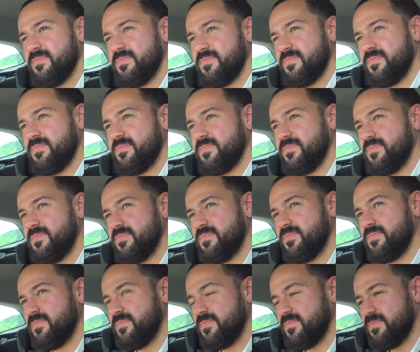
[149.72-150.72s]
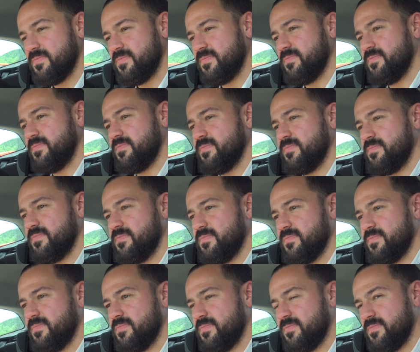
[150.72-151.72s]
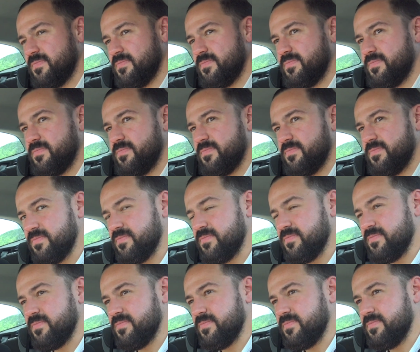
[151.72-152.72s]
(not speaking)